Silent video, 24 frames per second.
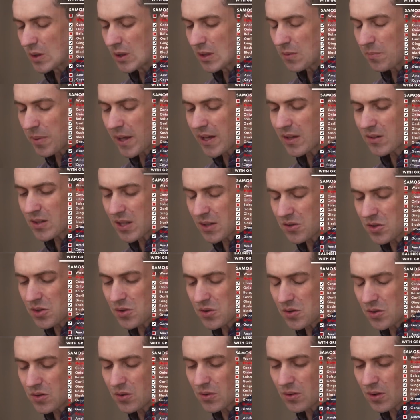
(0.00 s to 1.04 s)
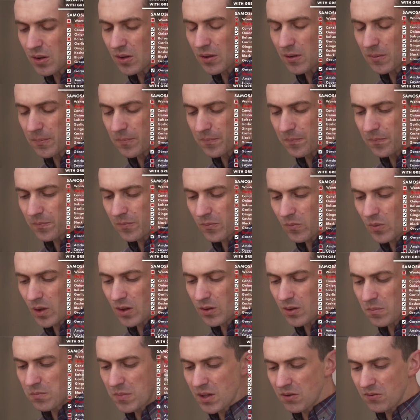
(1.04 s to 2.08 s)
You need to pay attention to the
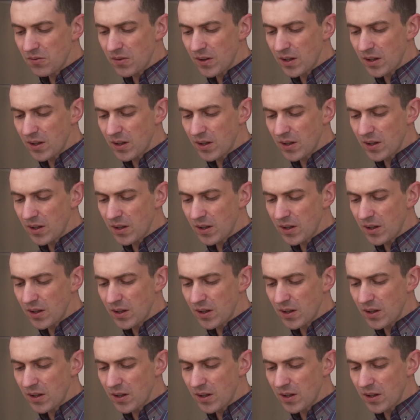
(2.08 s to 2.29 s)
meat